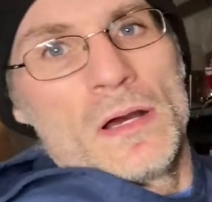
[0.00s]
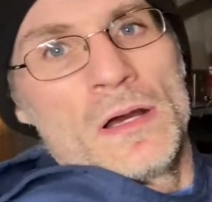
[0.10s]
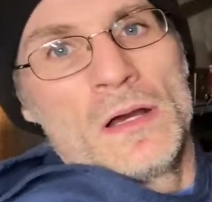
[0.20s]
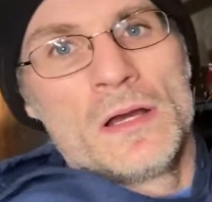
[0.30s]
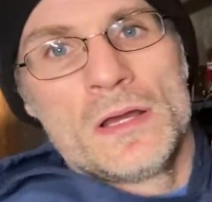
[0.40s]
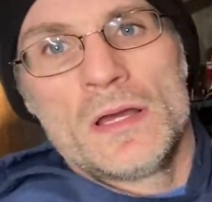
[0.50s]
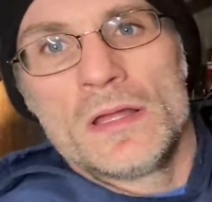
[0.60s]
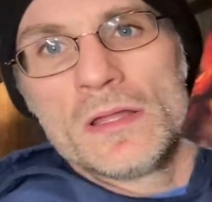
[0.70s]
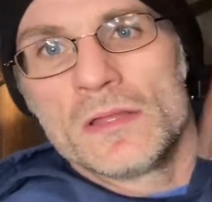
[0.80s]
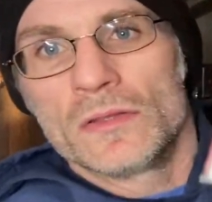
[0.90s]

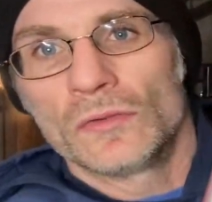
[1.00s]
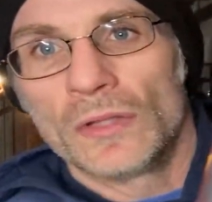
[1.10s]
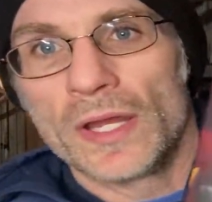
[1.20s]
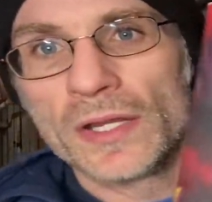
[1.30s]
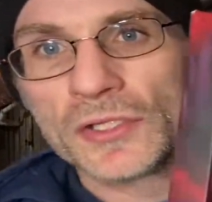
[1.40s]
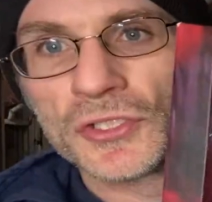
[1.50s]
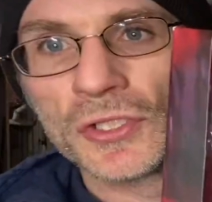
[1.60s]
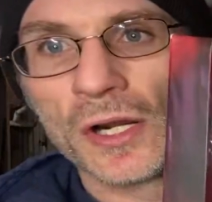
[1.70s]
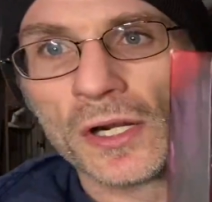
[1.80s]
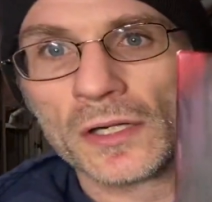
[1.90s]
the land
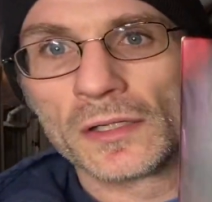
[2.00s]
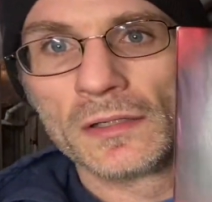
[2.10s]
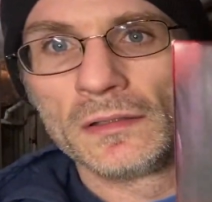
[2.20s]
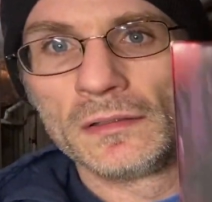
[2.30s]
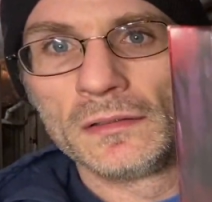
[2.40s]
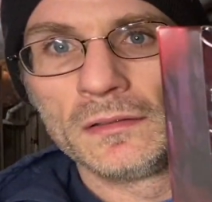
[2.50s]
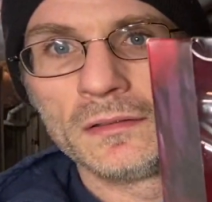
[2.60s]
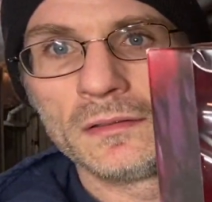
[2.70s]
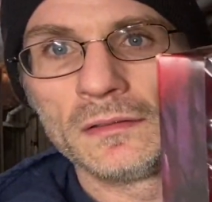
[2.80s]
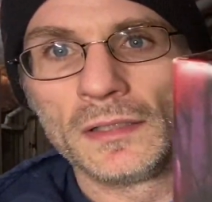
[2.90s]
shark.
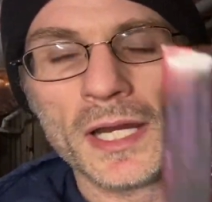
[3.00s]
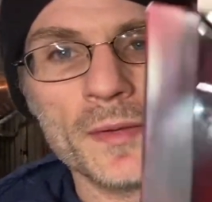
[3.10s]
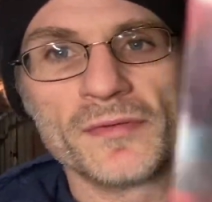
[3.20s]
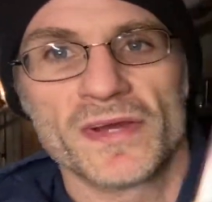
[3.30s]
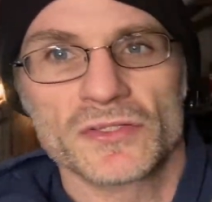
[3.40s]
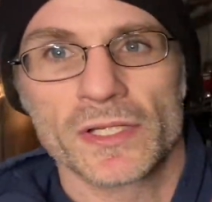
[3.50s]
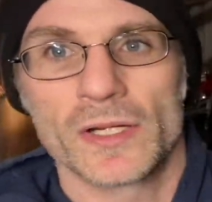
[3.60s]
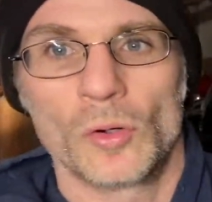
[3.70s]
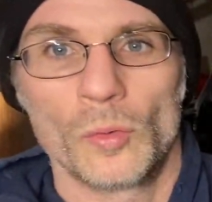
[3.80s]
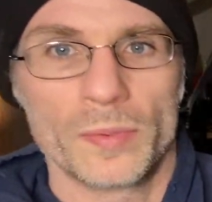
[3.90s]
I am eventually going
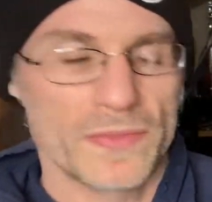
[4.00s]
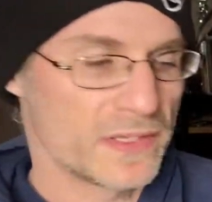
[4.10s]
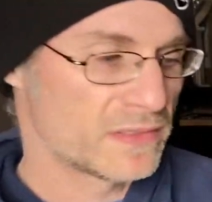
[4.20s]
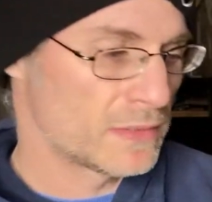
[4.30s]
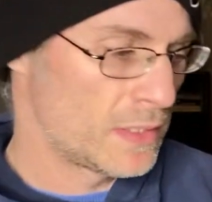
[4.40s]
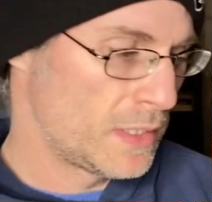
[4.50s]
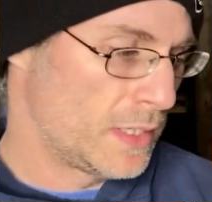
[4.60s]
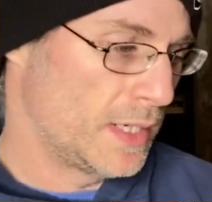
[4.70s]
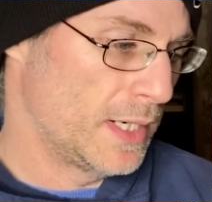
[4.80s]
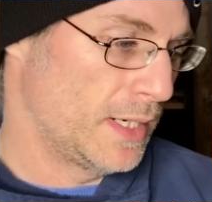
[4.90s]
to open this,
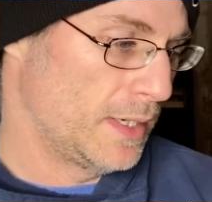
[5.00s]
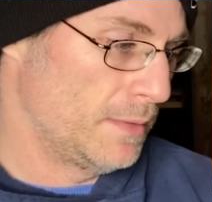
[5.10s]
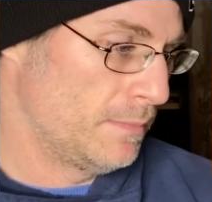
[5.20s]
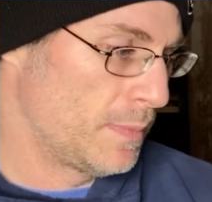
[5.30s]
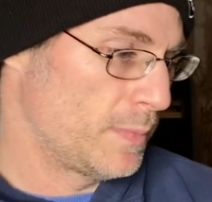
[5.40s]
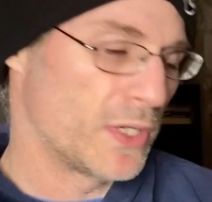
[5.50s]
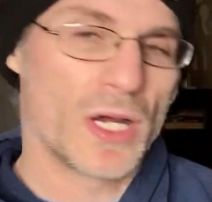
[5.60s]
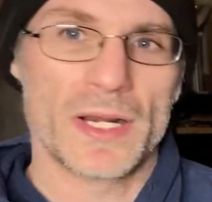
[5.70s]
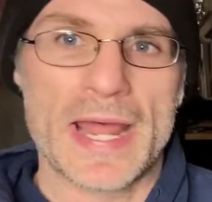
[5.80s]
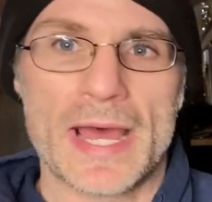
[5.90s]
but
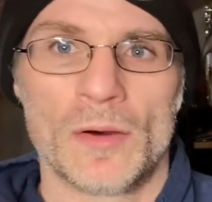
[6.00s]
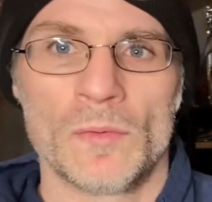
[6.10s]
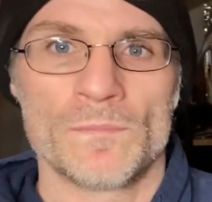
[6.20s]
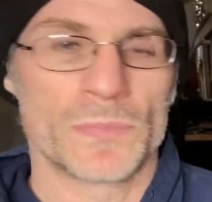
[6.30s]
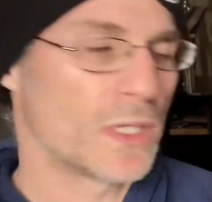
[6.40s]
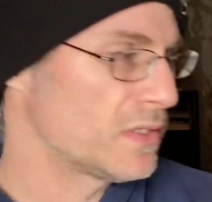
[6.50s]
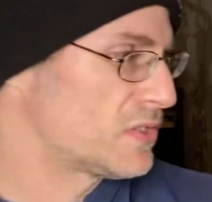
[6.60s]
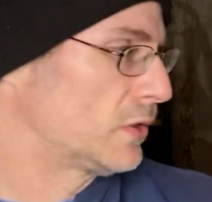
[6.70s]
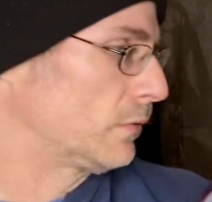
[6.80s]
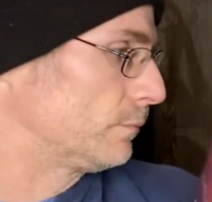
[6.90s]
not now. Not until